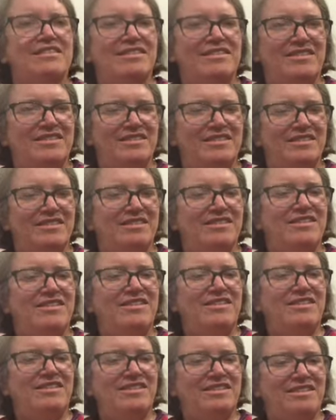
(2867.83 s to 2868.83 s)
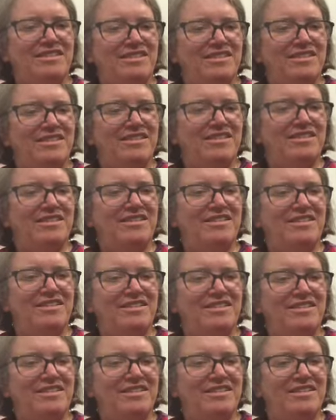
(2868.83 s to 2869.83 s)

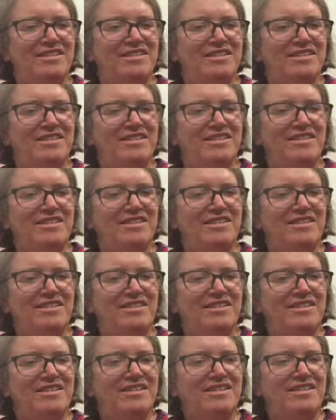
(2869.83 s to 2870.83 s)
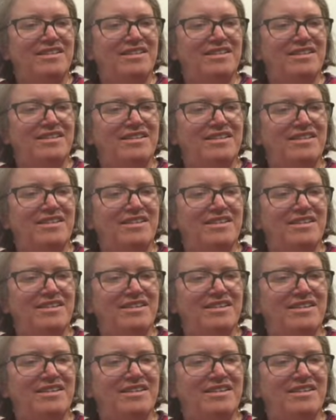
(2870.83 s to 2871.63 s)
(not speaking)